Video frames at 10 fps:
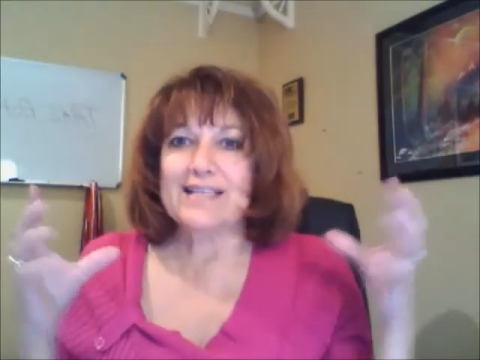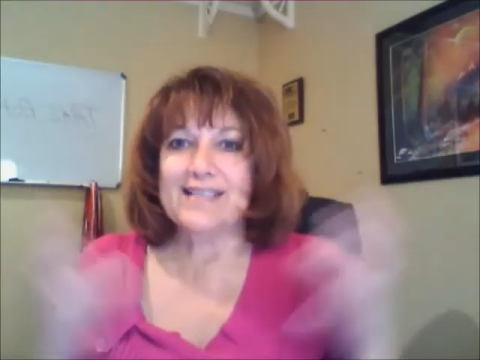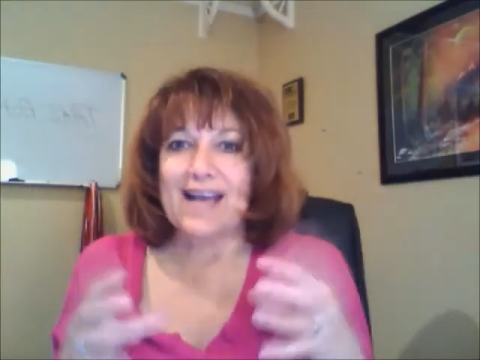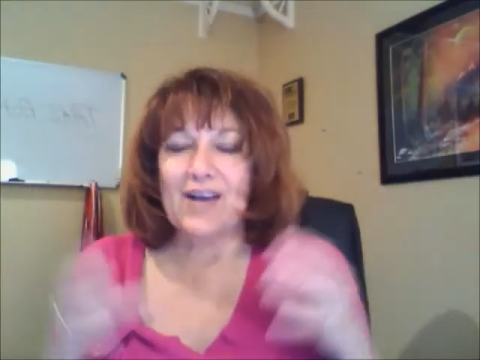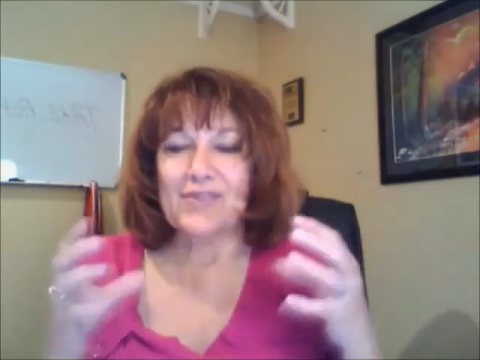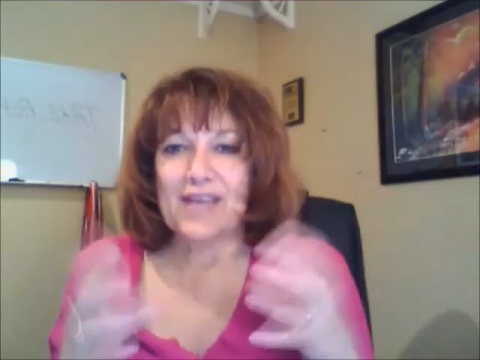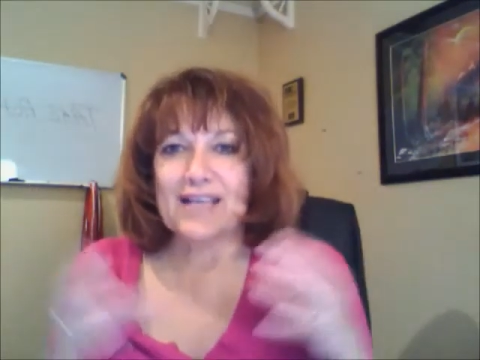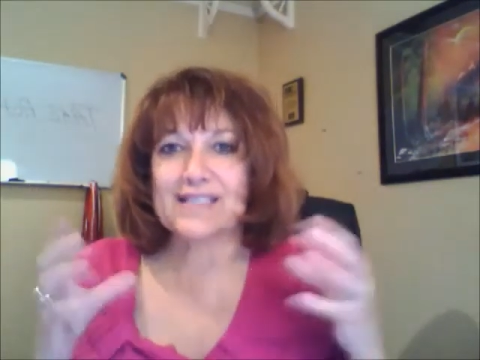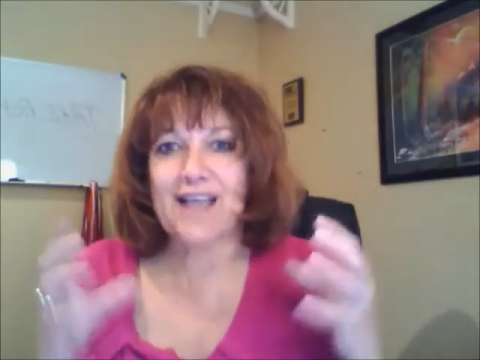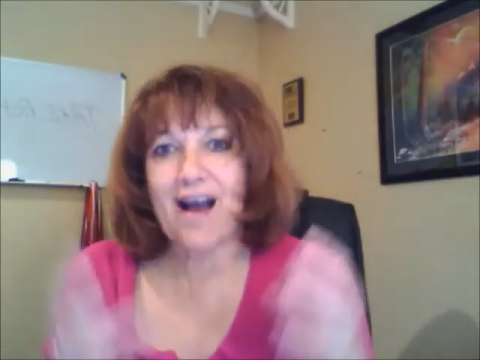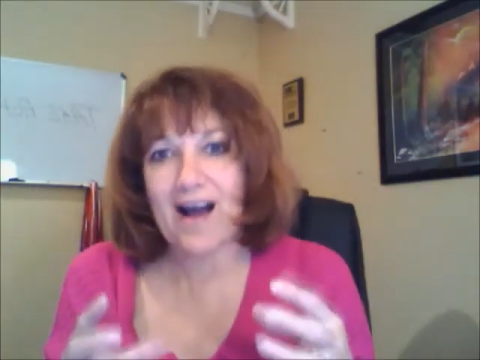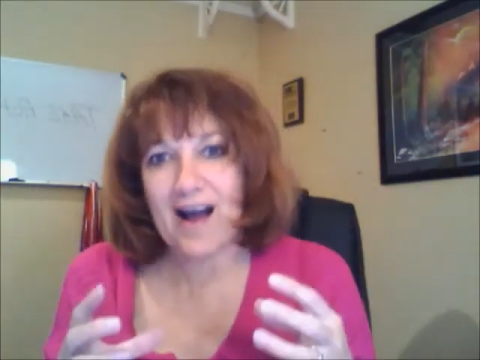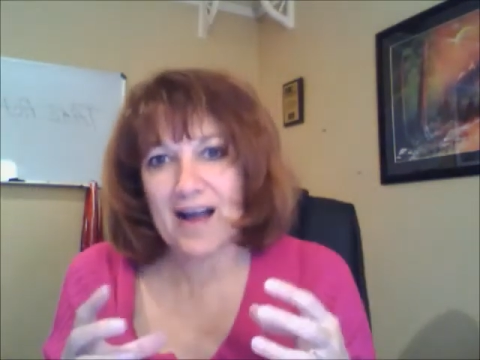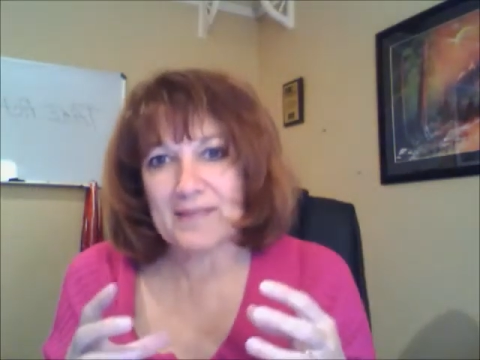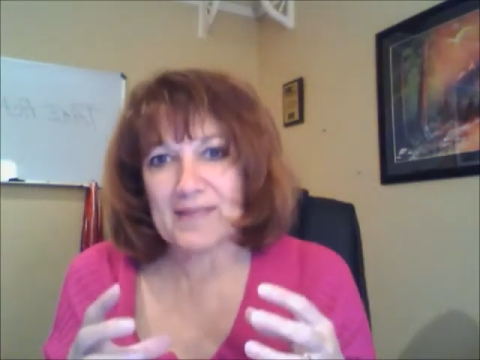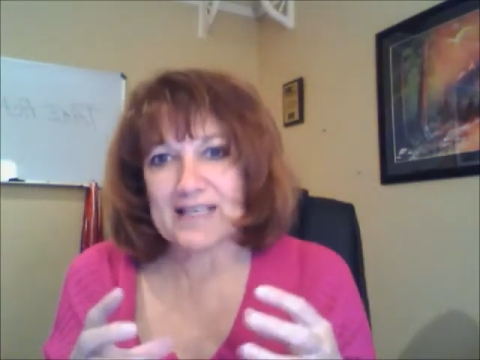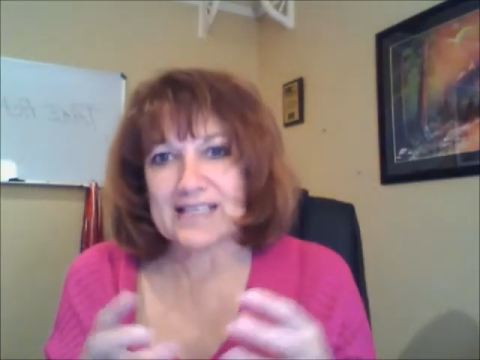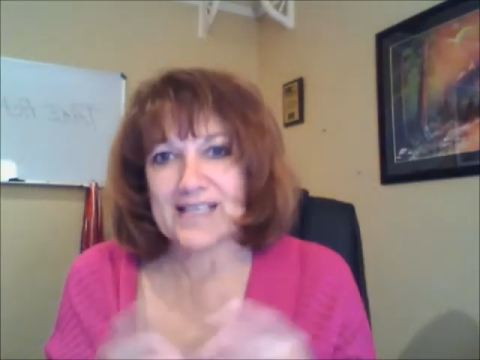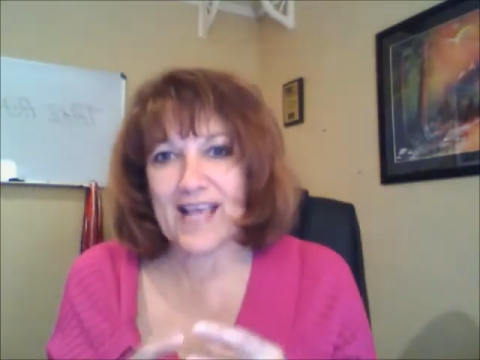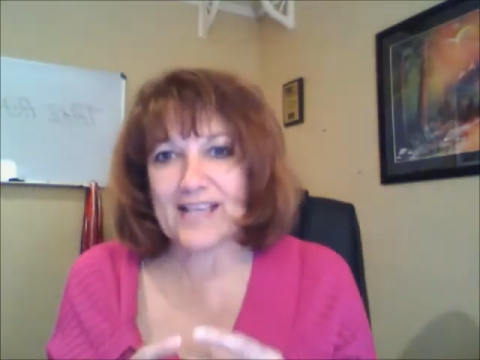down that time that it
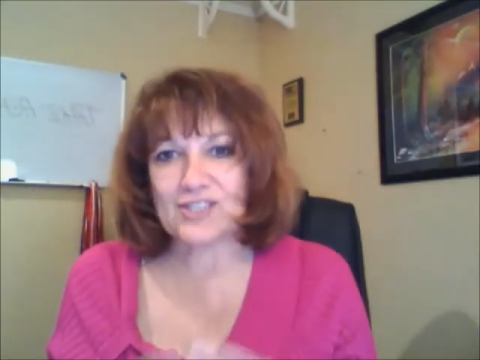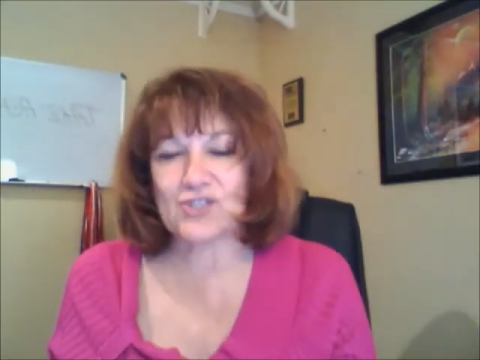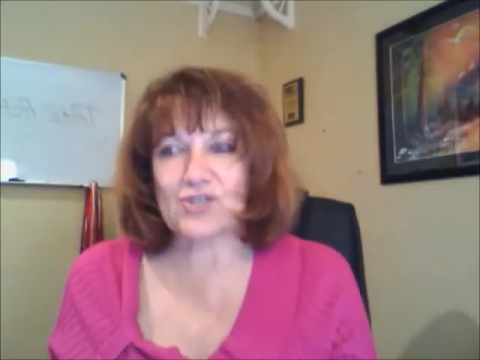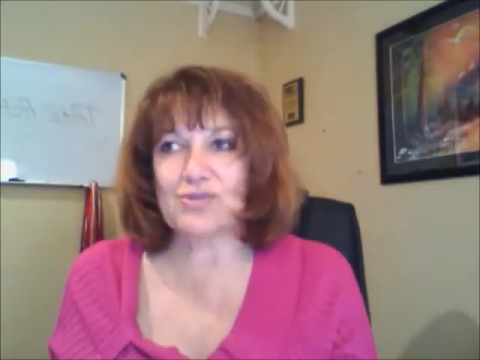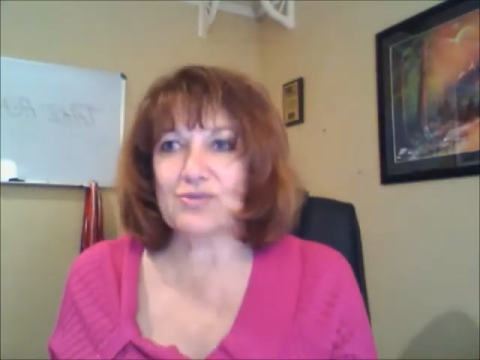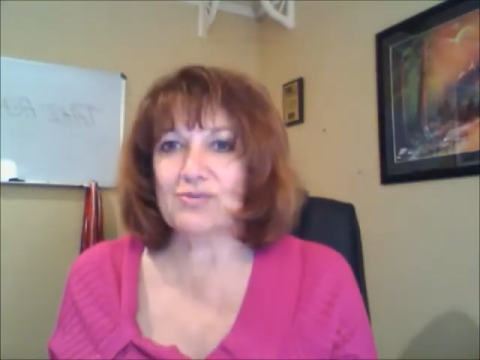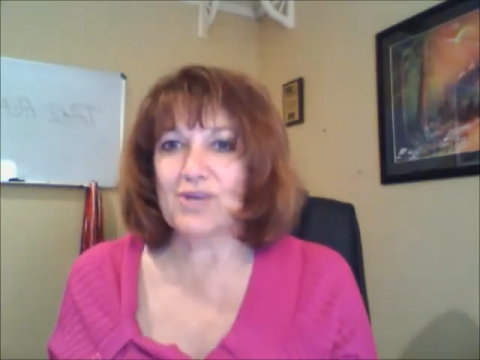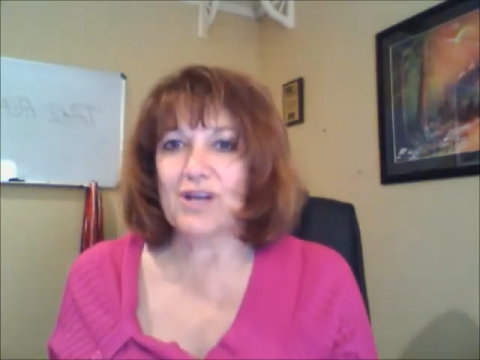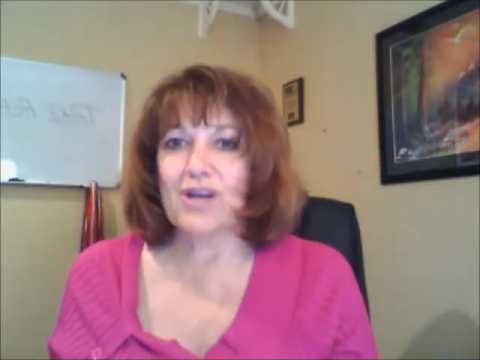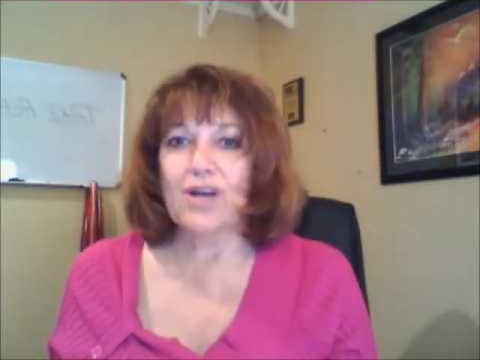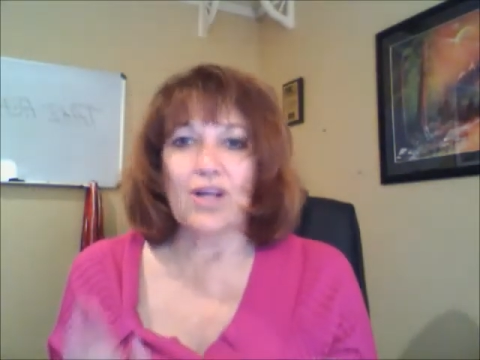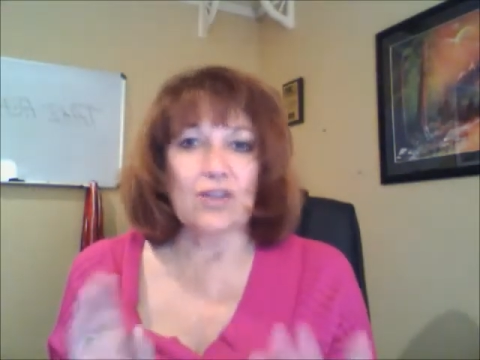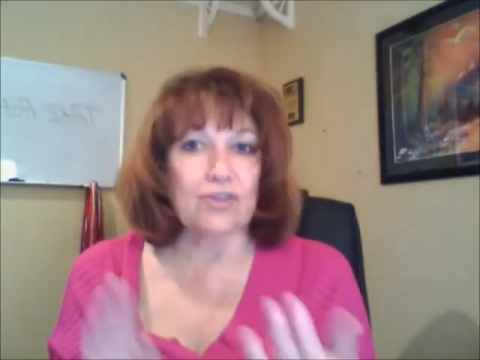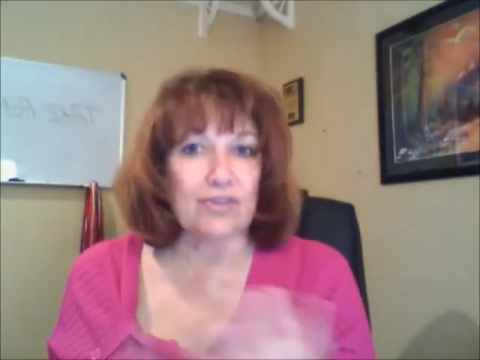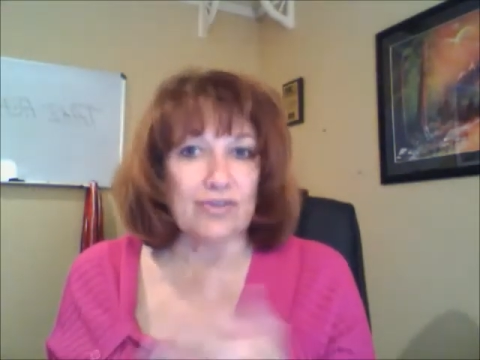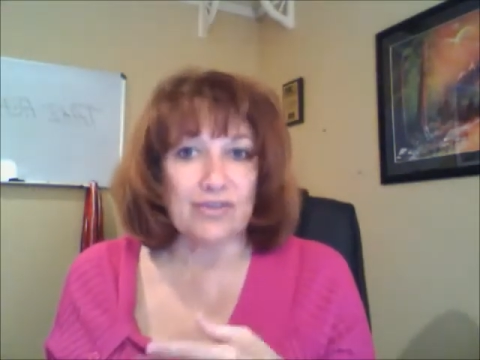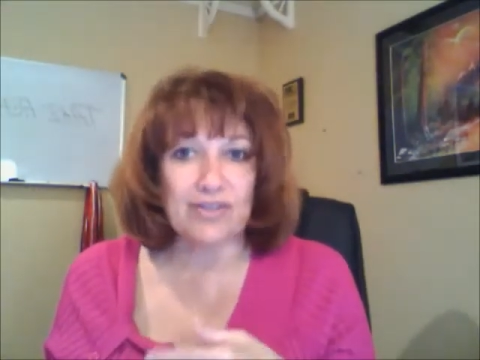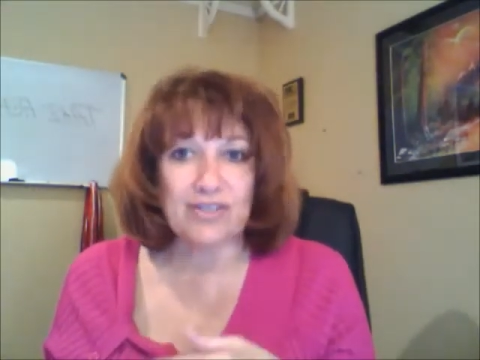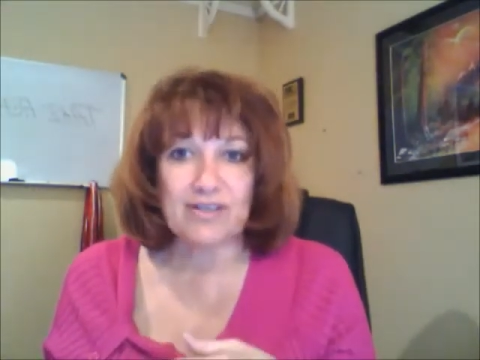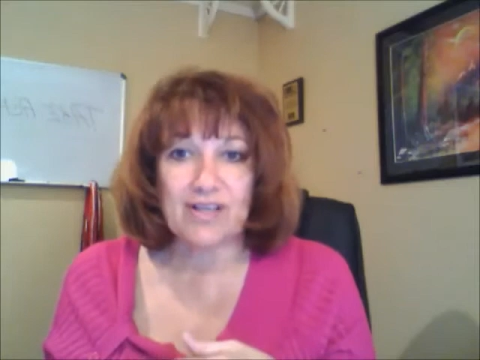takes to
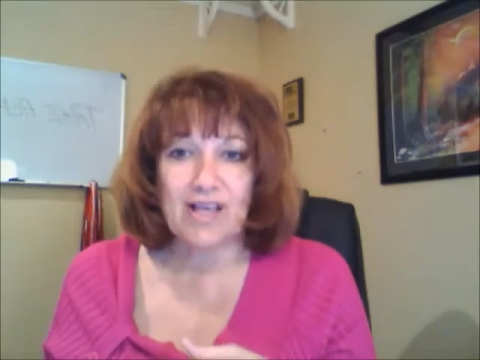learn,